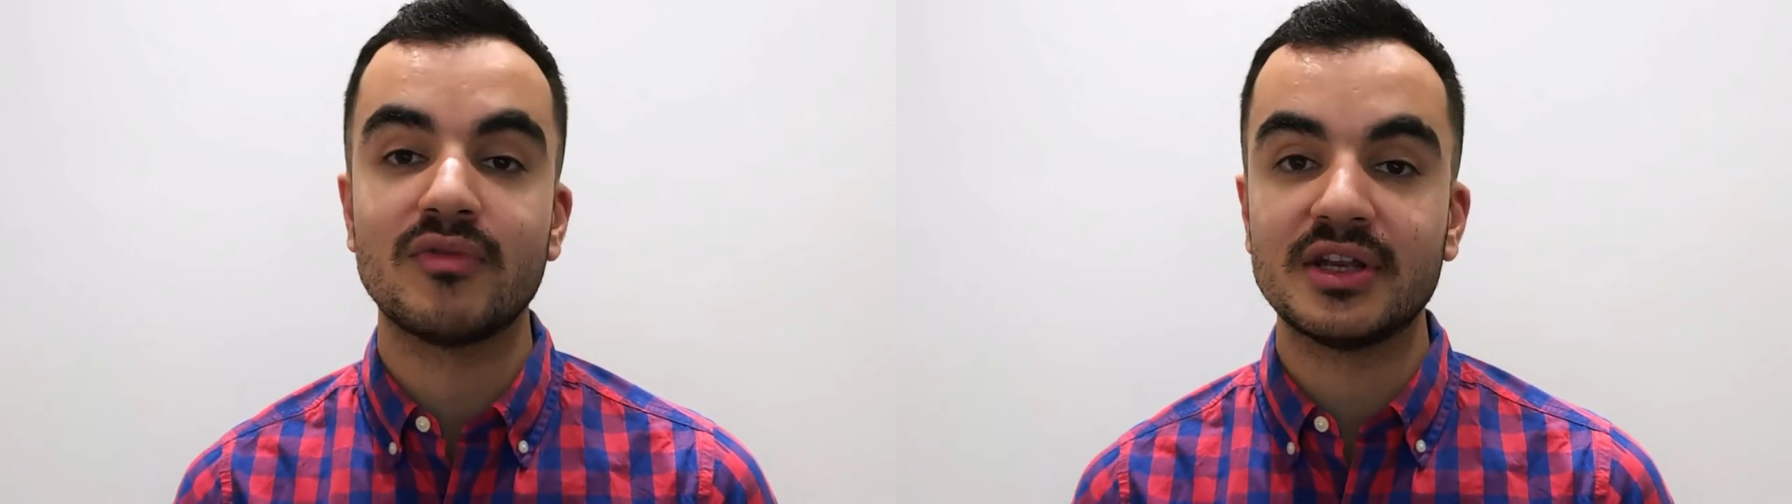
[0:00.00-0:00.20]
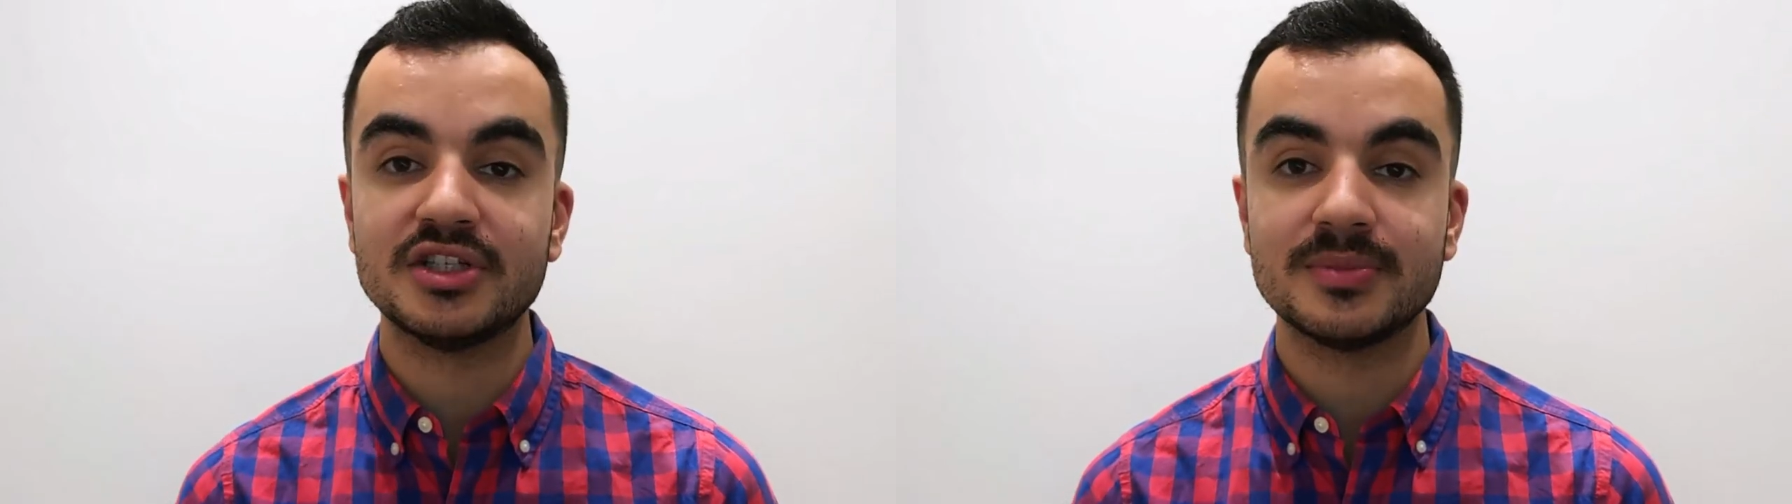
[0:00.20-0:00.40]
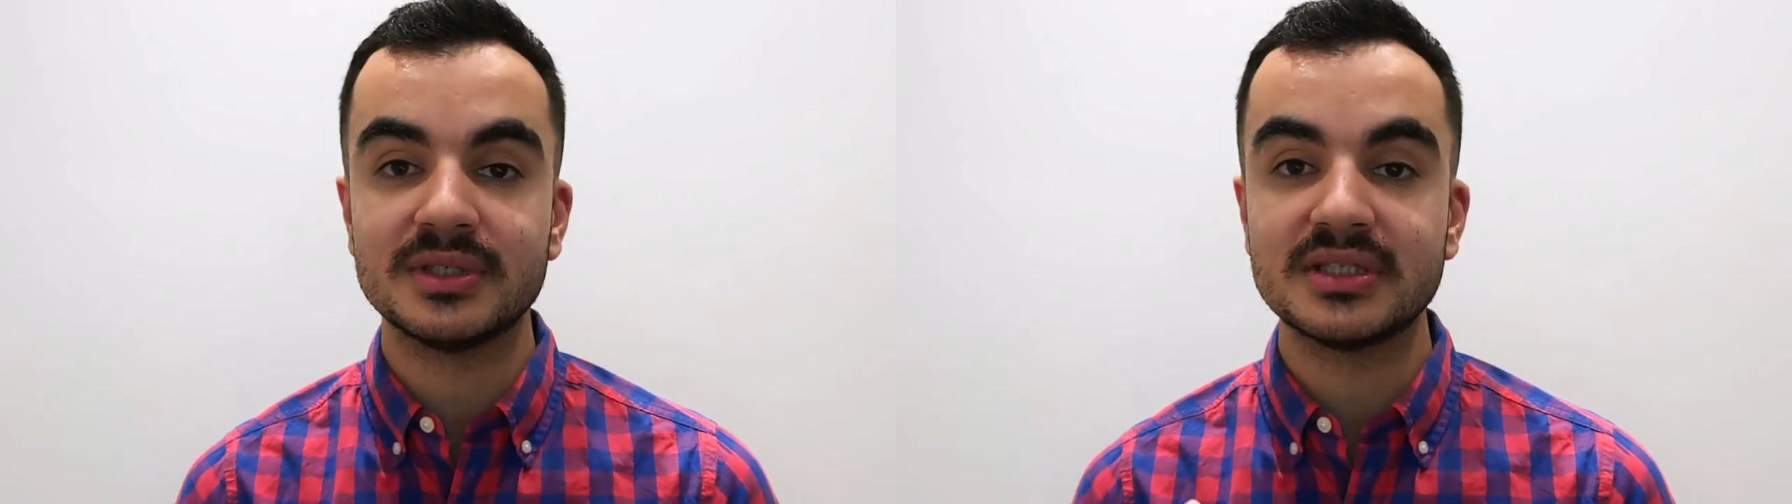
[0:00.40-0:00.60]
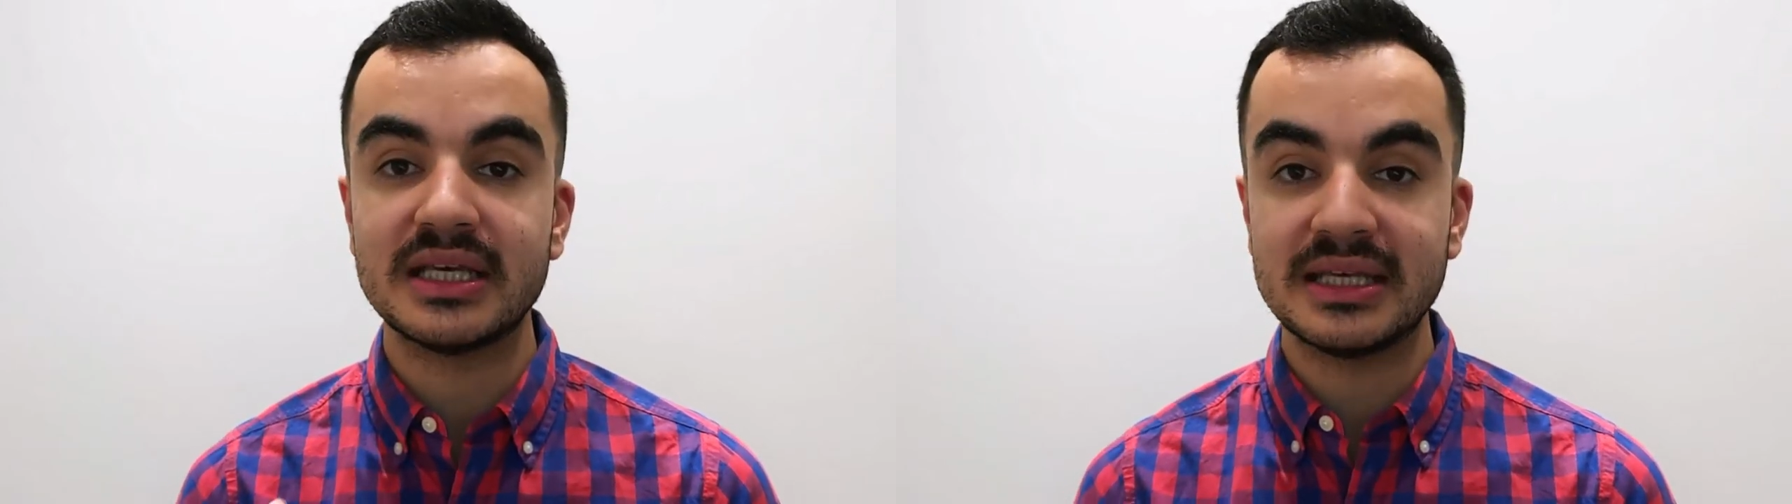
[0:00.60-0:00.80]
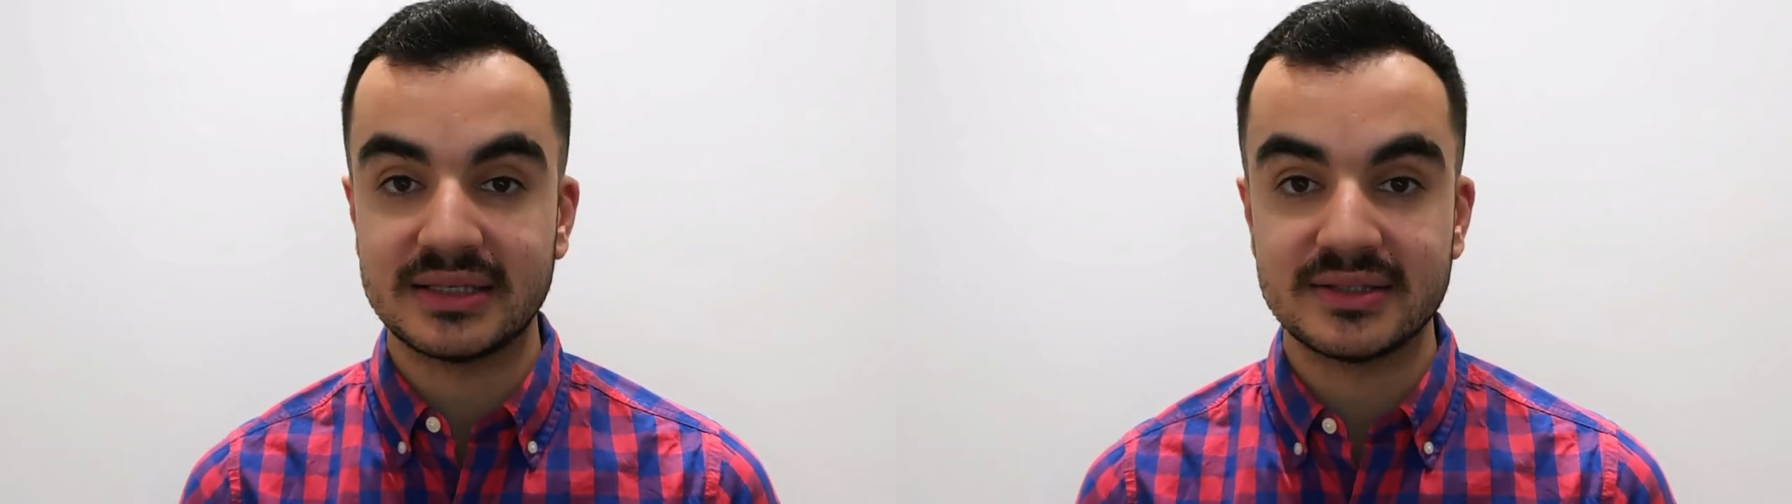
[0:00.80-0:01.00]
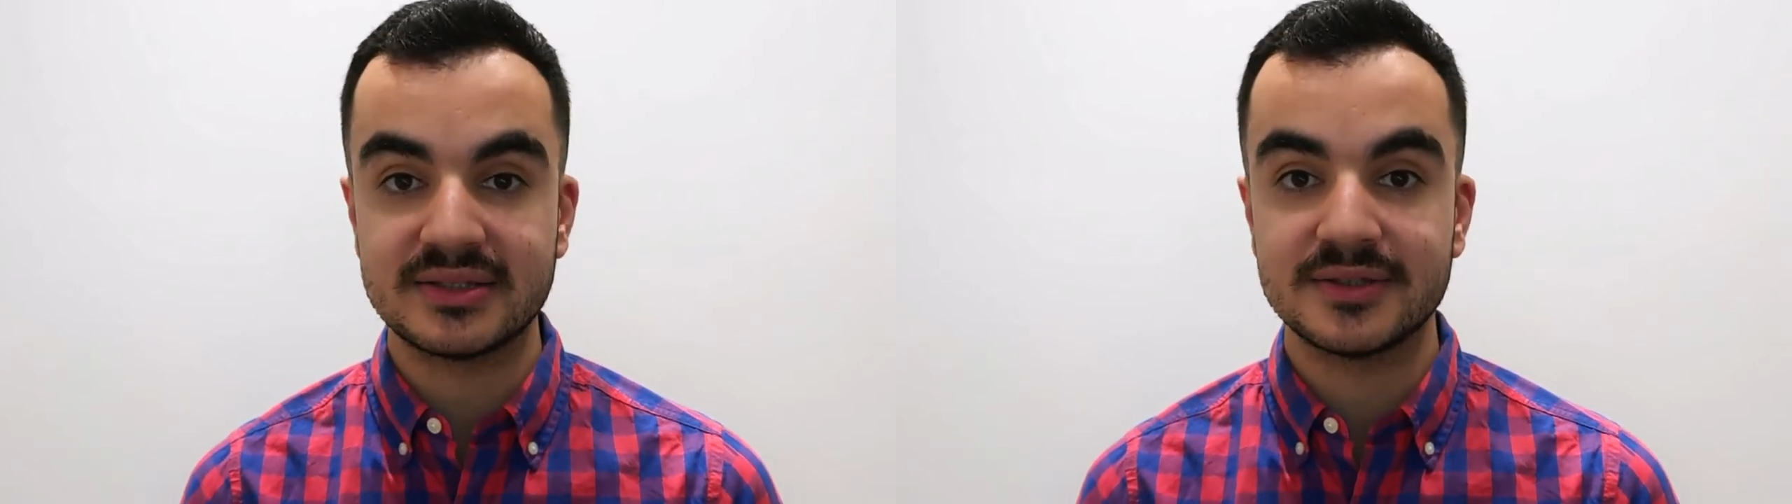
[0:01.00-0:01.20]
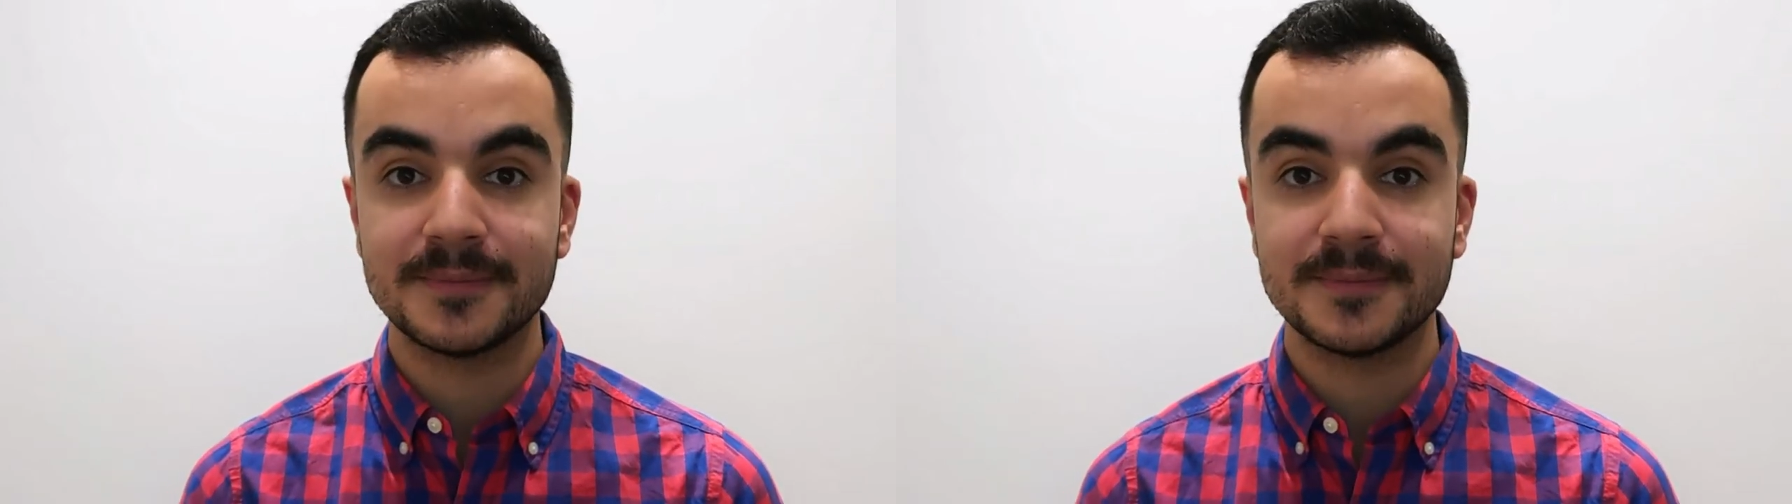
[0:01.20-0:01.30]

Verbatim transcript: arrangement is.